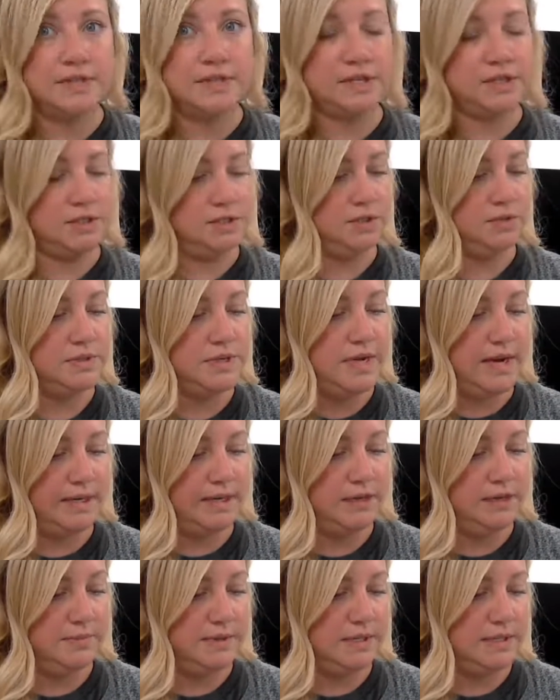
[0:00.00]
and 2
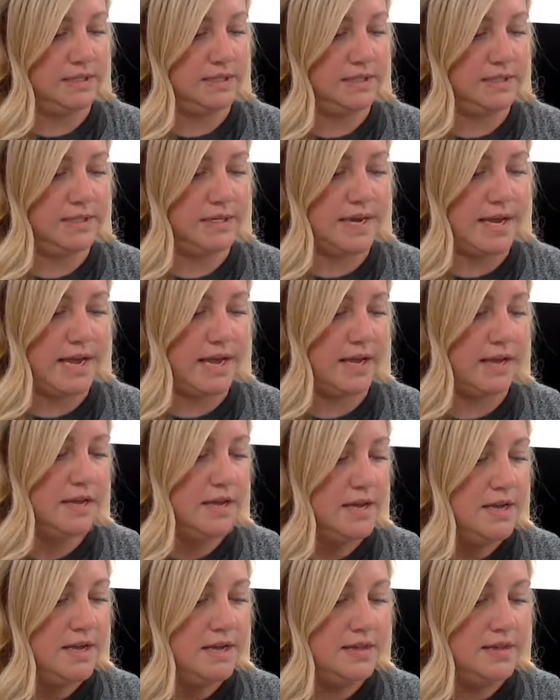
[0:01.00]
documents today
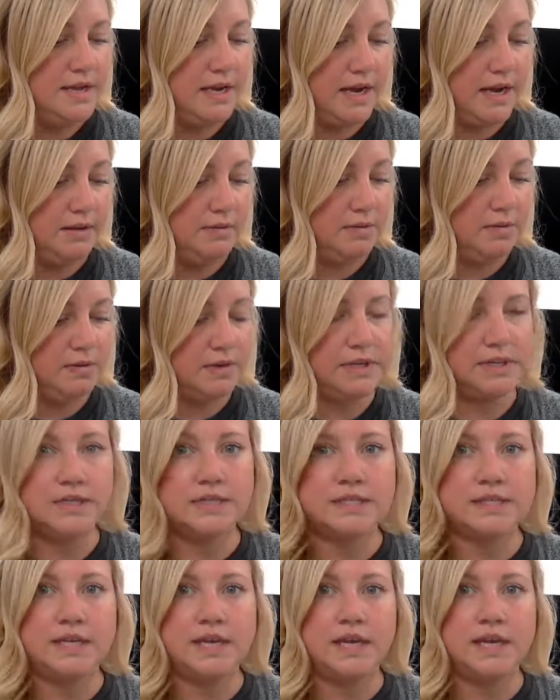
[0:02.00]
that I'm going to
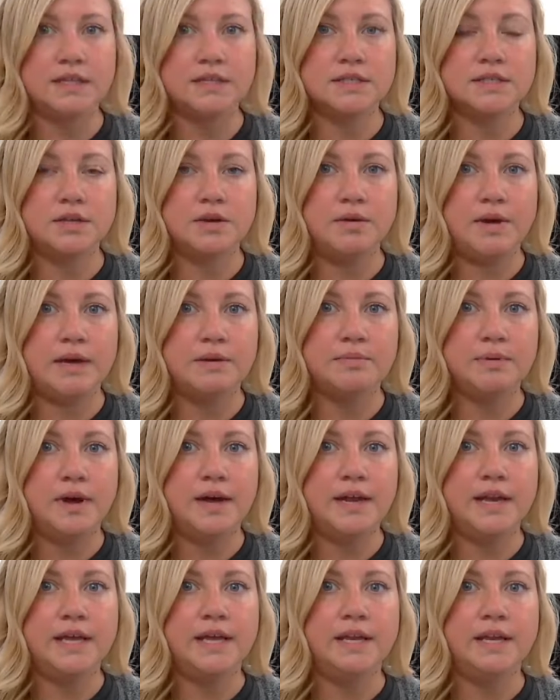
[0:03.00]
scan. So I
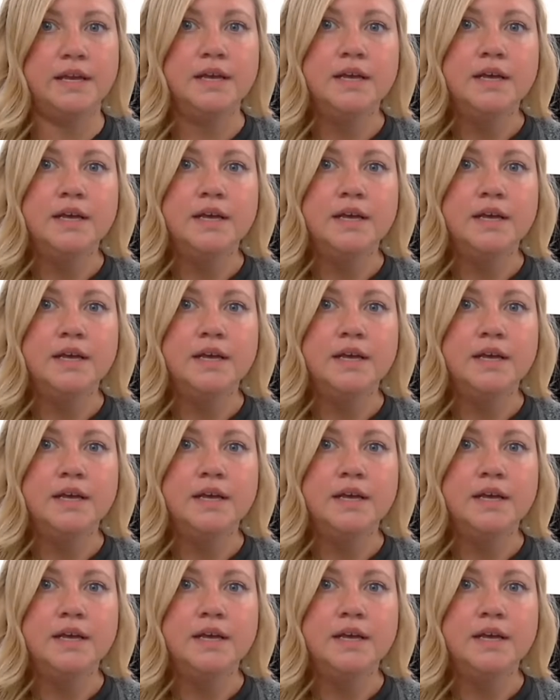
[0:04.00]
brought in